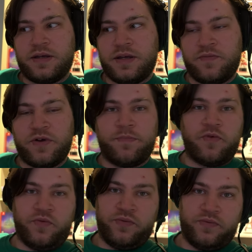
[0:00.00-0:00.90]
I'm right
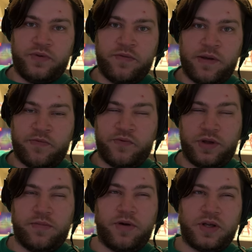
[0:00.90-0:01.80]
before I'm right before
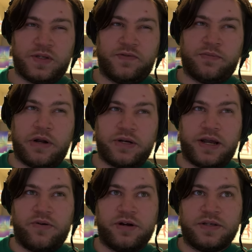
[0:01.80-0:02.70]
the boss of Sprout
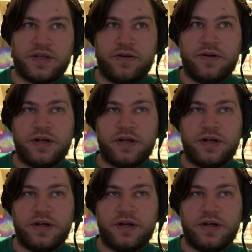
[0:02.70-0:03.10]
Tower, so